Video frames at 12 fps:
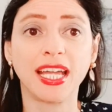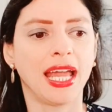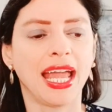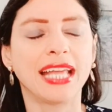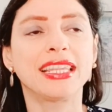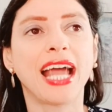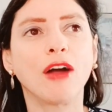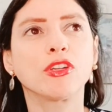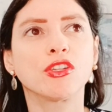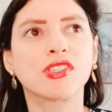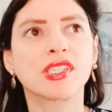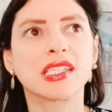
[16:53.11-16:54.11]
And now you
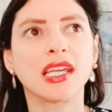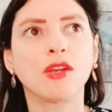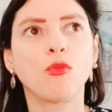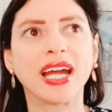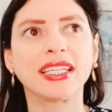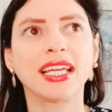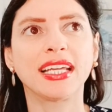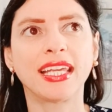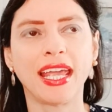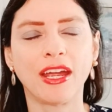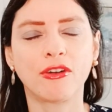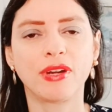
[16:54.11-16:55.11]
see why they
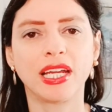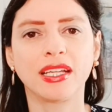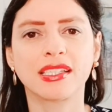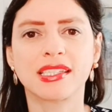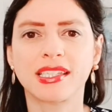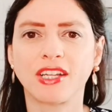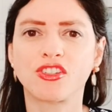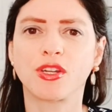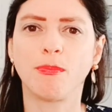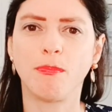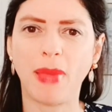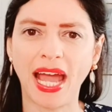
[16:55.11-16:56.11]
carry such a
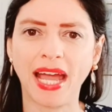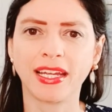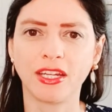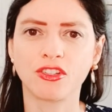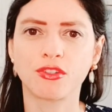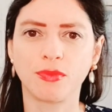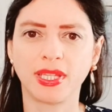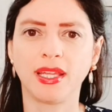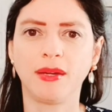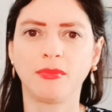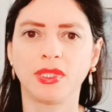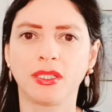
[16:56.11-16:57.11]
baggage with
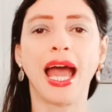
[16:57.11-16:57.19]
them.